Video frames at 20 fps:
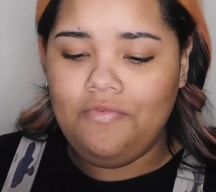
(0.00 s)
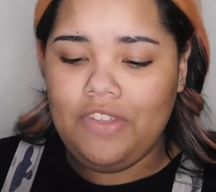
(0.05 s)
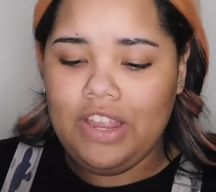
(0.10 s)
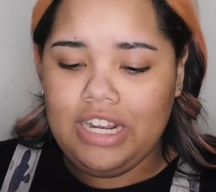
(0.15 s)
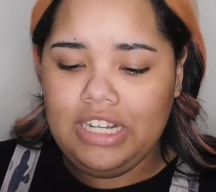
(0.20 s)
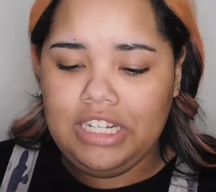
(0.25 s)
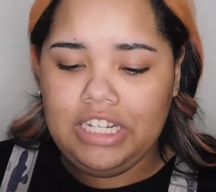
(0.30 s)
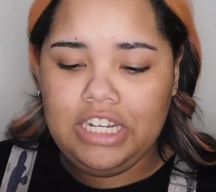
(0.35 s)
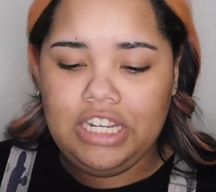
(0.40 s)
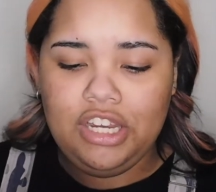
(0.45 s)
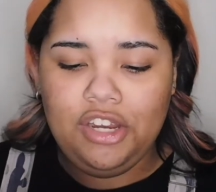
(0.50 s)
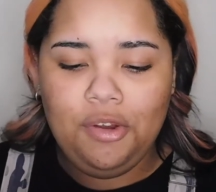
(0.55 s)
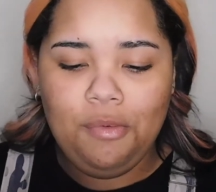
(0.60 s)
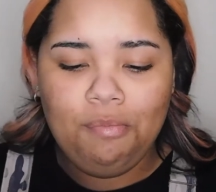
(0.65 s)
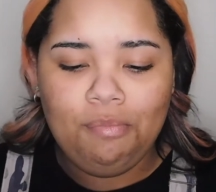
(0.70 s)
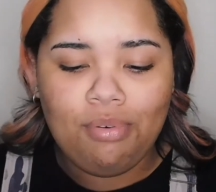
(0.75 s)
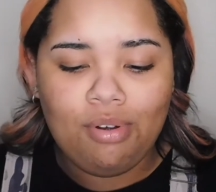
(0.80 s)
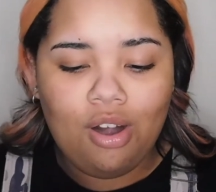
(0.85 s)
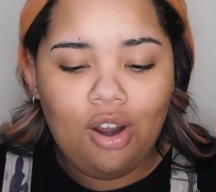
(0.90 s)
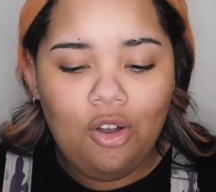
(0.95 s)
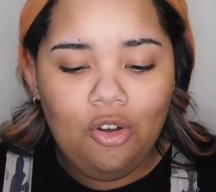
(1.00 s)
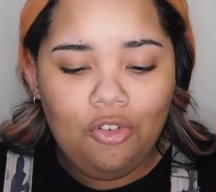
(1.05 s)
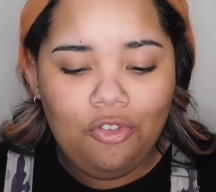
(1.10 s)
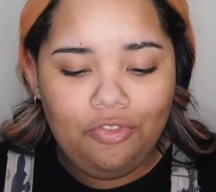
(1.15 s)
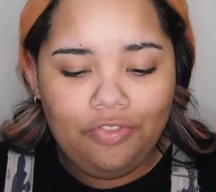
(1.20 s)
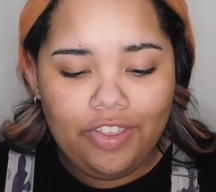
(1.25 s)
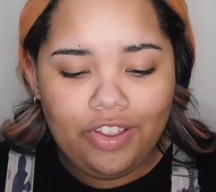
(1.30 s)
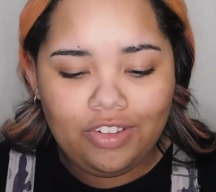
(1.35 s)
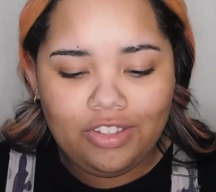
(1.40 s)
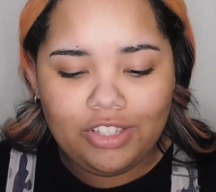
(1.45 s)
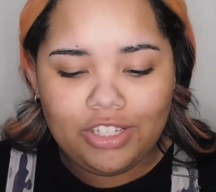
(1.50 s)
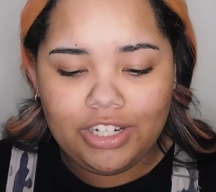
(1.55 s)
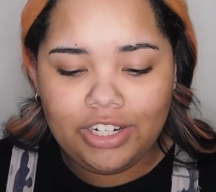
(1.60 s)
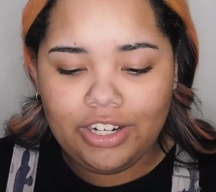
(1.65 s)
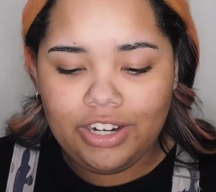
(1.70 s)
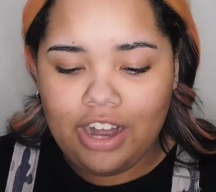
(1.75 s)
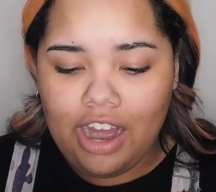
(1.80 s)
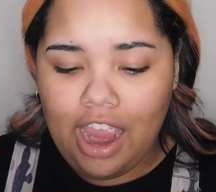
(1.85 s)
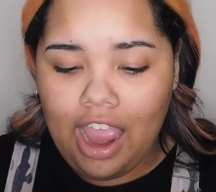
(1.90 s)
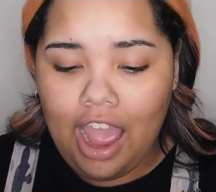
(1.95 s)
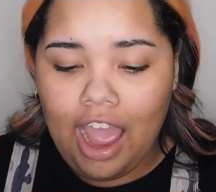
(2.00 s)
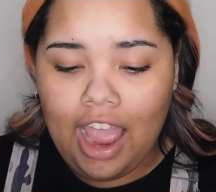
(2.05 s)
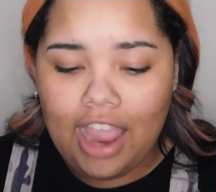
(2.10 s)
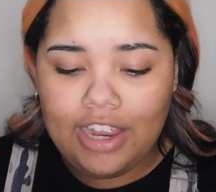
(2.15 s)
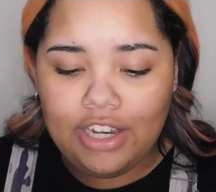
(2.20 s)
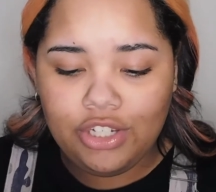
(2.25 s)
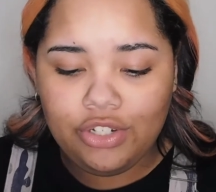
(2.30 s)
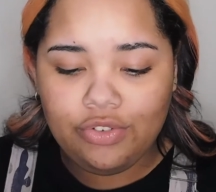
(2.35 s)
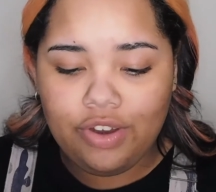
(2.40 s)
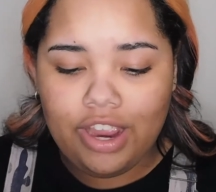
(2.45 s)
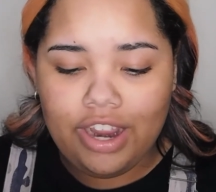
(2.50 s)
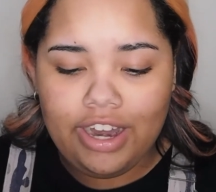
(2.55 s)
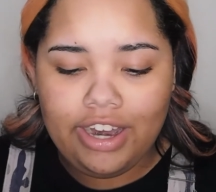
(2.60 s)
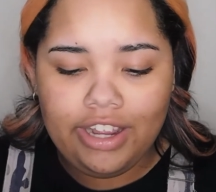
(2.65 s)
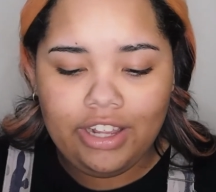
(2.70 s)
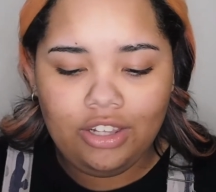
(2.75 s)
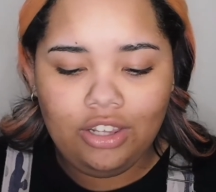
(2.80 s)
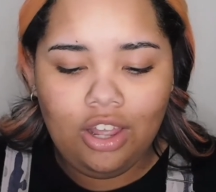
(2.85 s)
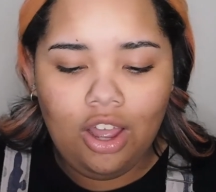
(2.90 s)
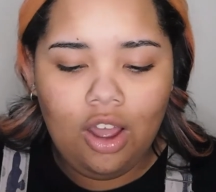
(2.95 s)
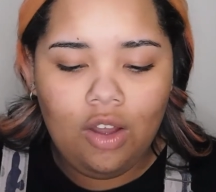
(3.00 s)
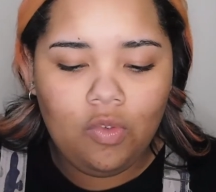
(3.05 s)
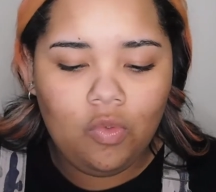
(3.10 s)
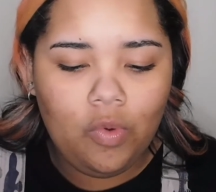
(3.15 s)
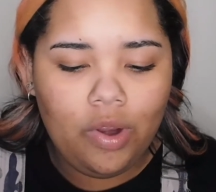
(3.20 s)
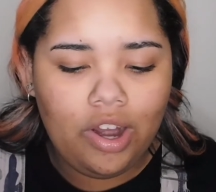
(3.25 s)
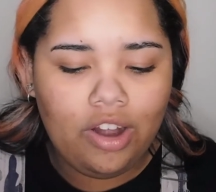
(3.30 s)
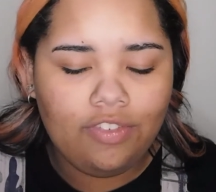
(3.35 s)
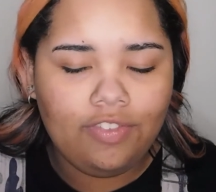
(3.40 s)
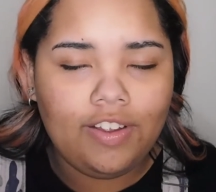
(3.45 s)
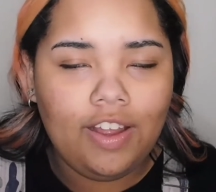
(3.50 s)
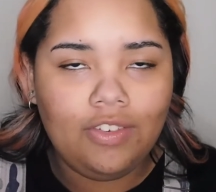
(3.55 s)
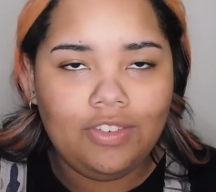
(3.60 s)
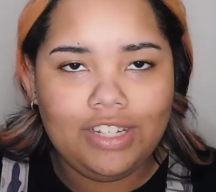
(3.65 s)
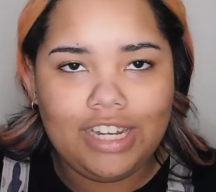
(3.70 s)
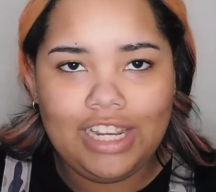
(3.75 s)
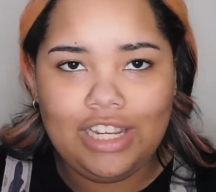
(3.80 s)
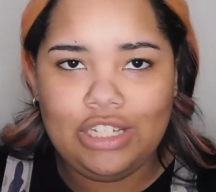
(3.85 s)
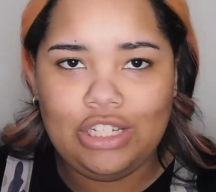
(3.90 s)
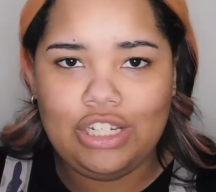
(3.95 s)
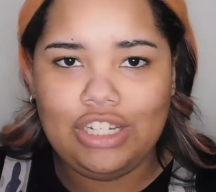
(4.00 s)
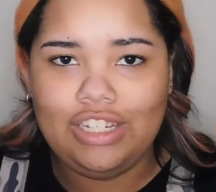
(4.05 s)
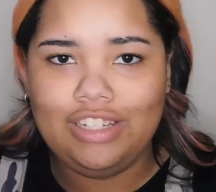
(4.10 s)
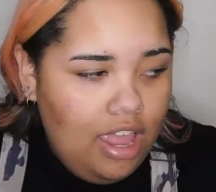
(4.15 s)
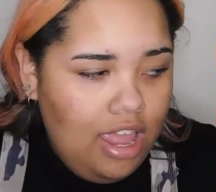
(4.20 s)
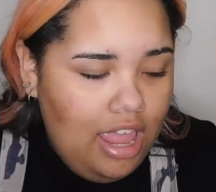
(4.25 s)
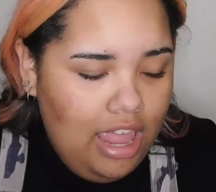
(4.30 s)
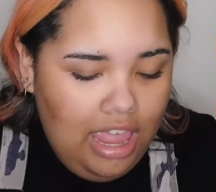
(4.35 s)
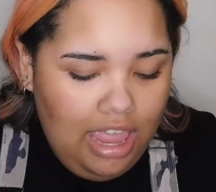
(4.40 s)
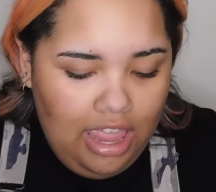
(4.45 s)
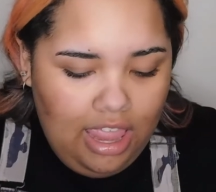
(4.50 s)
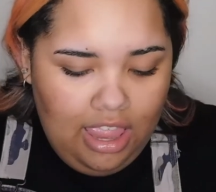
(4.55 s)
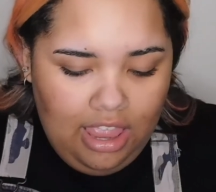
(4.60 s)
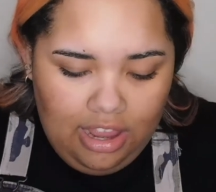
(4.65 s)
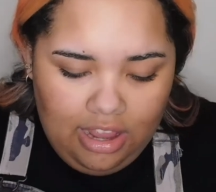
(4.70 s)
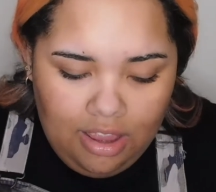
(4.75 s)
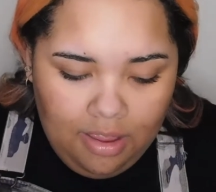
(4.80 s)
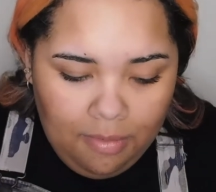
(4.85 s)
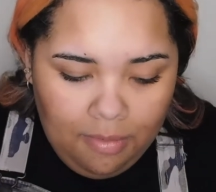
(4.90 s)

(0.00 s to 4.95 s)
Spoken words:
Fenty Pro Filter Hydrating Longwear Foundation. And